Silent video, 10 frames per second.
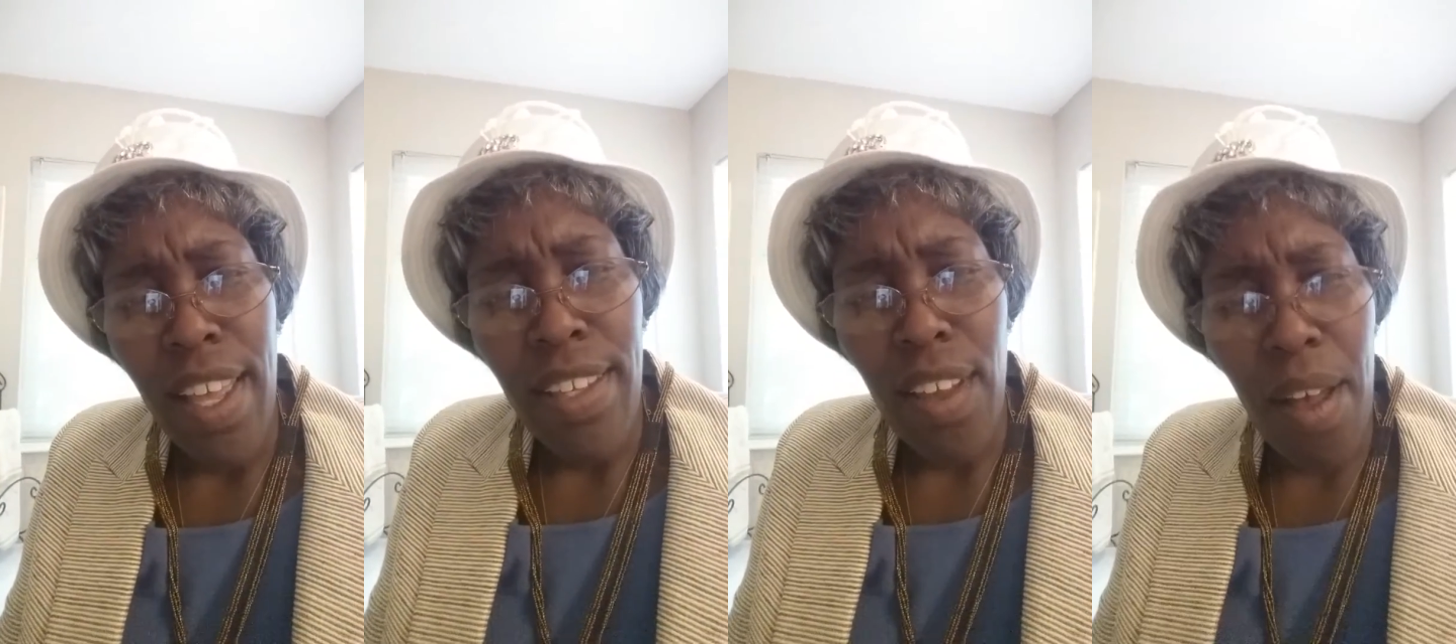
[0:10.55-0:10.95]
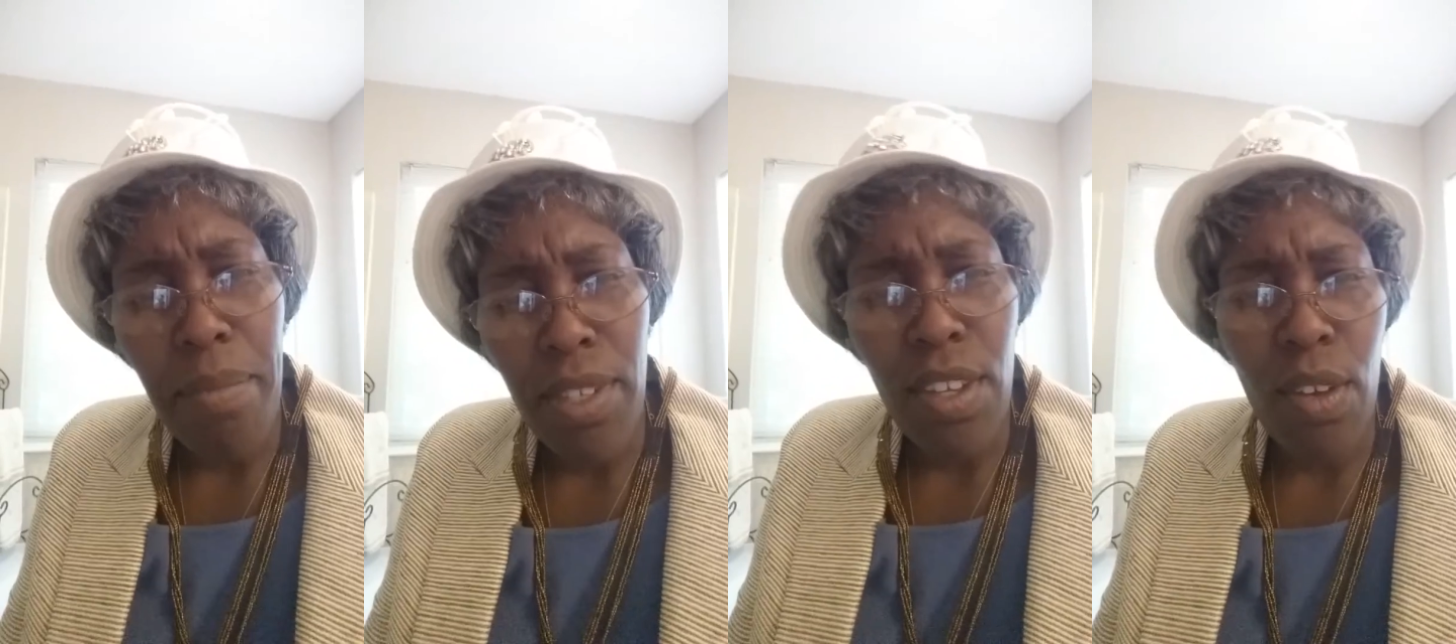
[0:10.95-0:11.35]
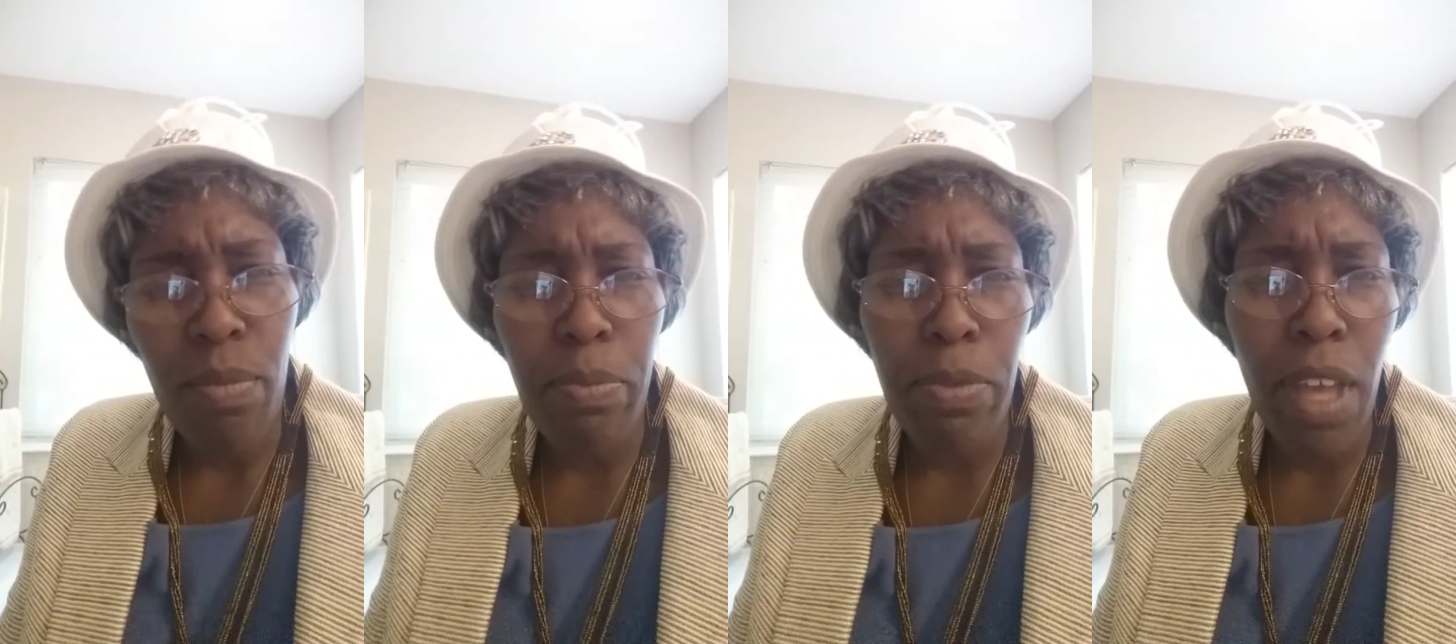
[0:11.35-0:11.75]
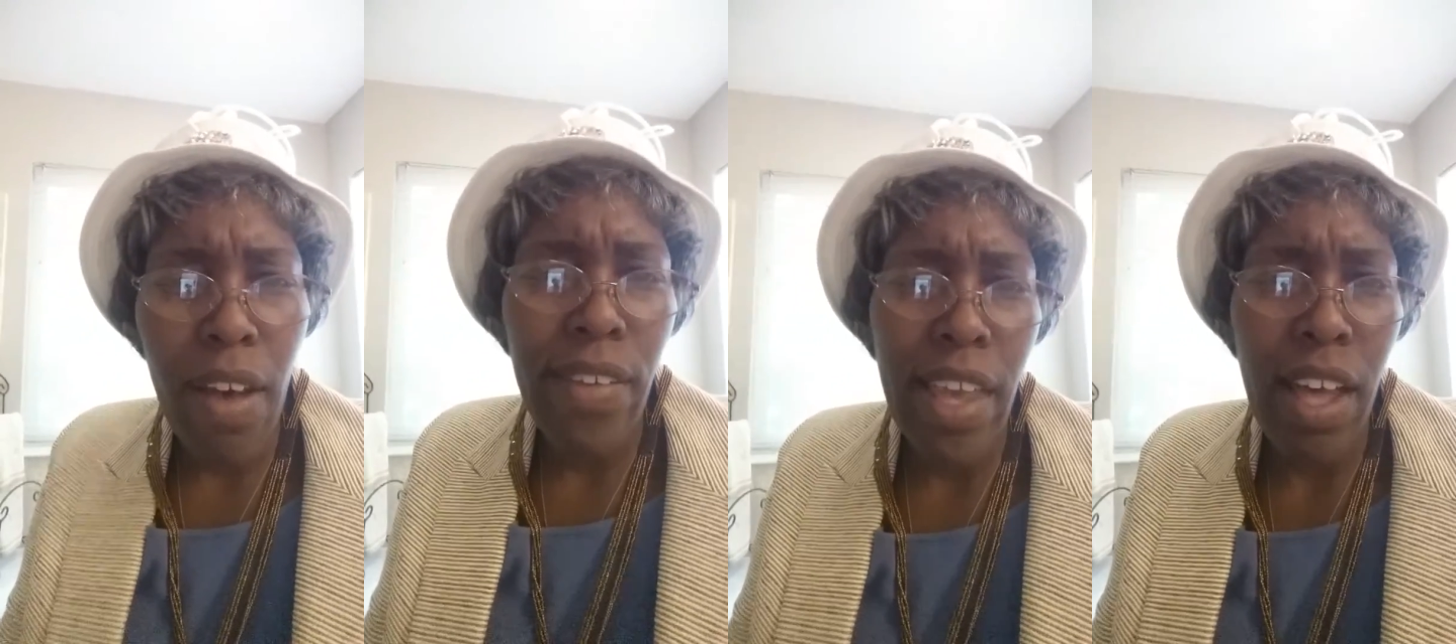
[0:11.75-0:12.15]
So I'm just going to
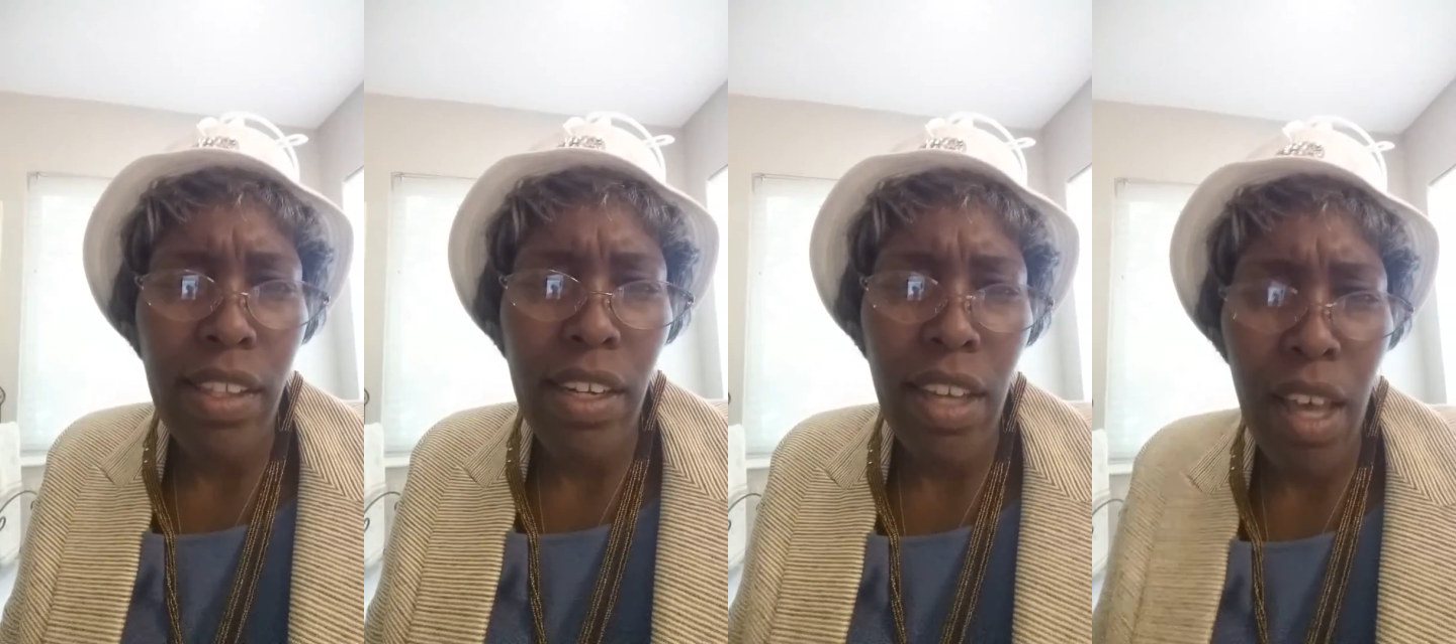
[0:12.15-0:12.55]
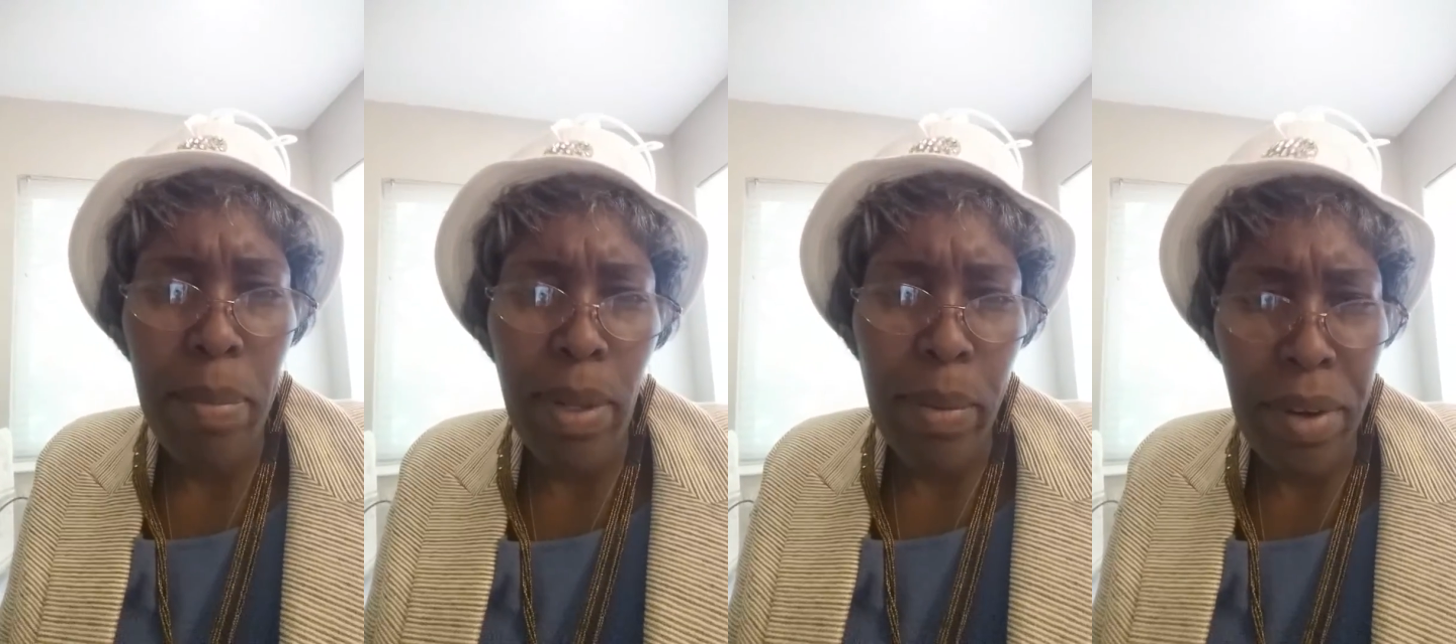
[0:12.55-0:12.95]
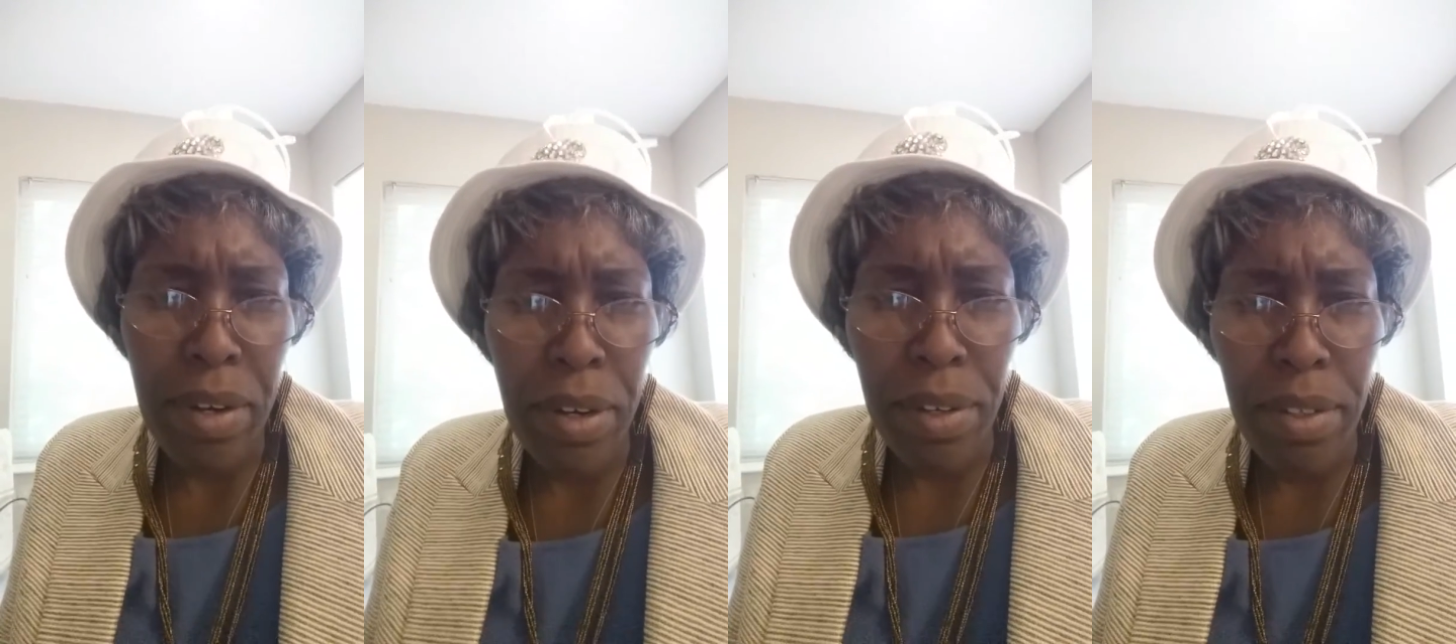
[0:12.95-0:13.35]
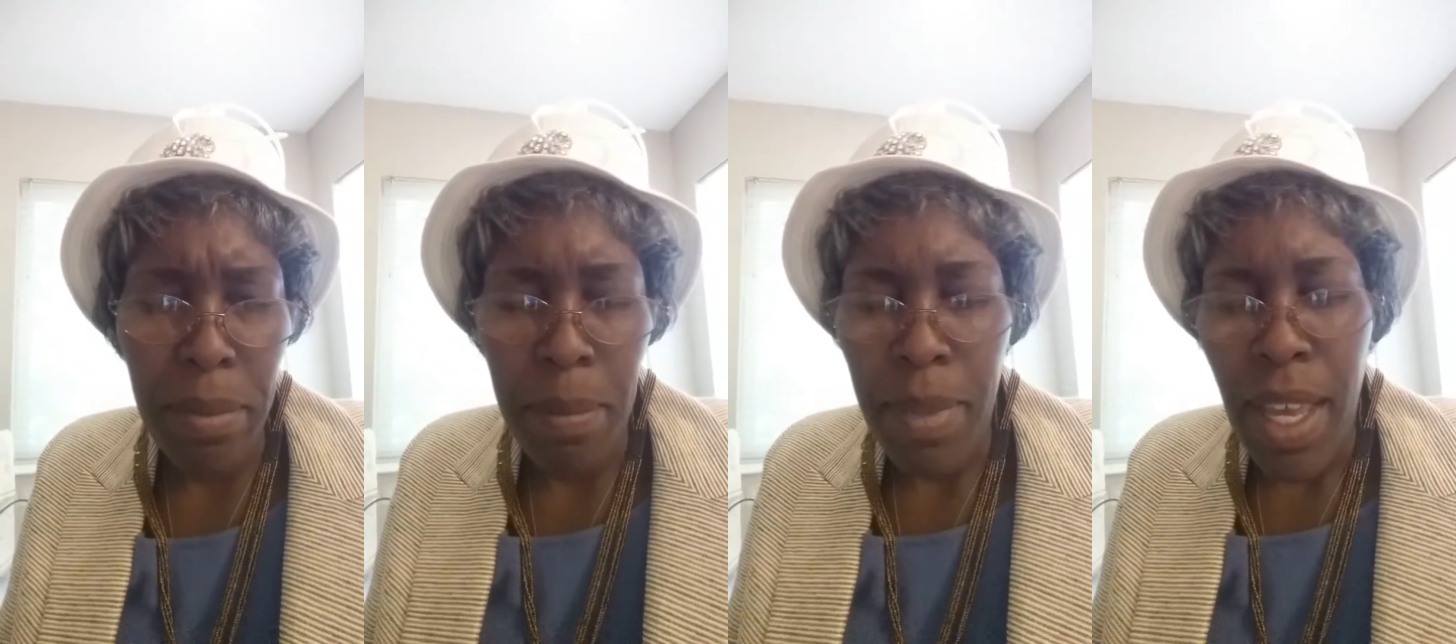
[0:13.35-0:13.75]
cover y'all in a couple of words.